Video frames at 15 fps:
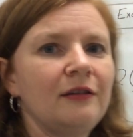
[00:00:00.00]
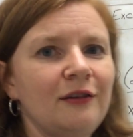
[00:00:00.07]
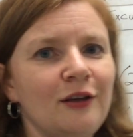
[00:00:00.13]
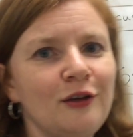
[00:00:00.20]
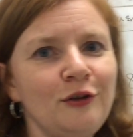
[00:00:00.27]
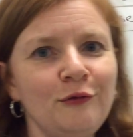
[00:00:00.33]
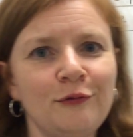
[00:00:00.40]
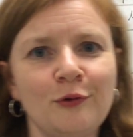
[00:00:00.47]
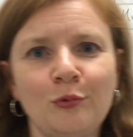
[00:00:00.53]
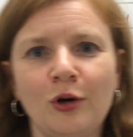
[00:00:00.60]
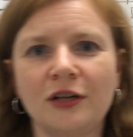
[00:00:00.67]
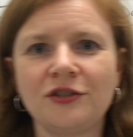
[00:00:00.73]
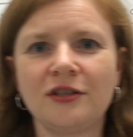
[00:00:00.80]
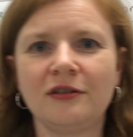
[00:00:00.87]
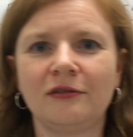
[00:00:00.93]
Thank you for
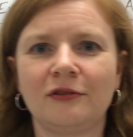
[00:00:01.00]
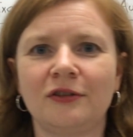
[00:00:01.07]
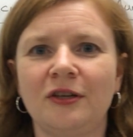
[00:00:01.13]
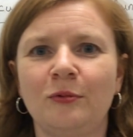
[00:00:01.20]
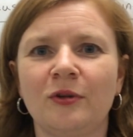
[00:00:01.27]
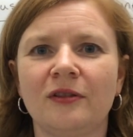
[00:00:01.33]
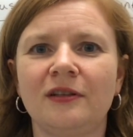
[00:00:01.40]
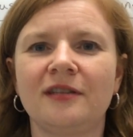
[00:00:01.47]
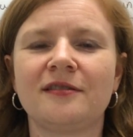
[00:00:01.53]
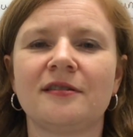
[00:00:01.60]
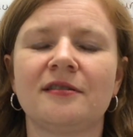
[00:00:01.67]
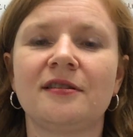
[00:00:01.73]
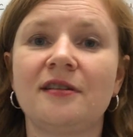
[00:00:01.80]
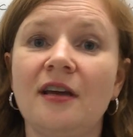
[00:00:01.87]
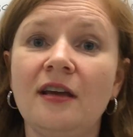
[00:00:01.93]
watching Learning with
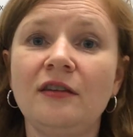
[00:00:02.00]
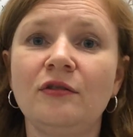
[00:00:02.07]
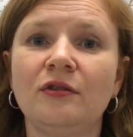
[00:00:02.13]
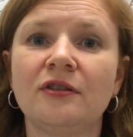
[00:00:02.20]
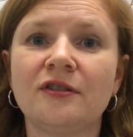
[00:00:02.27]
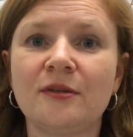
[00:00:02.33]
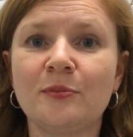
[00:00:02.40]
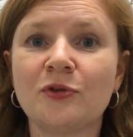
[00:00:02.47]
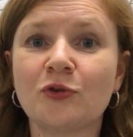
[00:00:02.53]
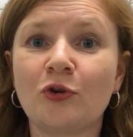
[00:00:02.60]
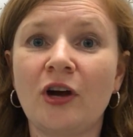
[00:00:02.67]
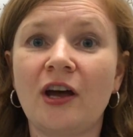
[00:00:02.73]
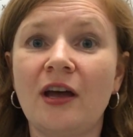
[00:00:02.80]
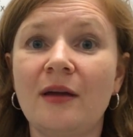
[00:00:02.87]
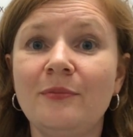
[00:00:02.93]
Lisa today. You can
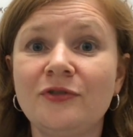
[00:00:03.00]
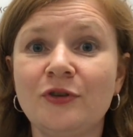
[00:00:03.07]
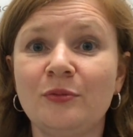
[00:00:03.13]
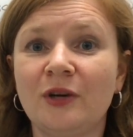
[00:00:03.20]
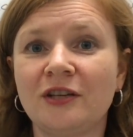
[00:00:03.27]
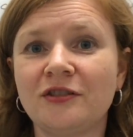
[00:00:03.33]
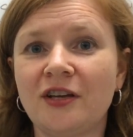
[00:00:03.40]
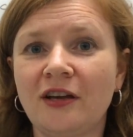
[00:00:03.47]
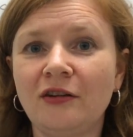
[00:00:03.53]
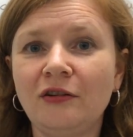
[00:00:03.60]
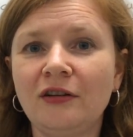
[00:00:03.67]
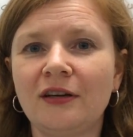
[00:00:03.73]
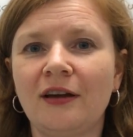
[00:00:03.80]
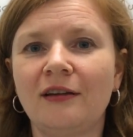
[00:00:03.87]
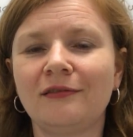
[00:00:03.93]
subscribe to my channel
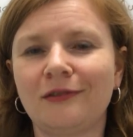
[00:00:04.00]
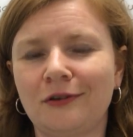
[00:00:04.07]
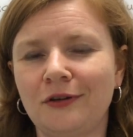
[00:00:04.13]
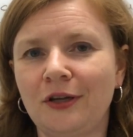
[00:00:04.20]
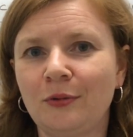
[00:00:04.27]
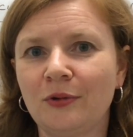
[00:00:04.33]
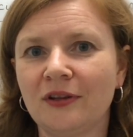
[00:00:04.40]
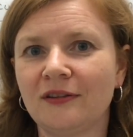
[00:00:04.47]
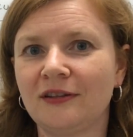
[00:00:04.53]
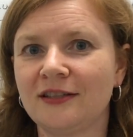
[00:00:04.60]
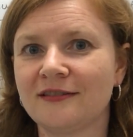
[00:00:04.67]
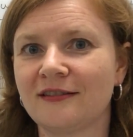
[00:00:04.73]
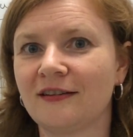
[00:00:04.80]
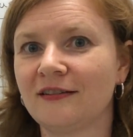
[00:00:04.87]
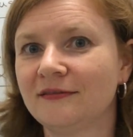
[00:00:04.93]
at Learning with
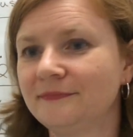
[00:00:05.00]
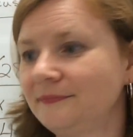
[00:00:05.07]
Lisa.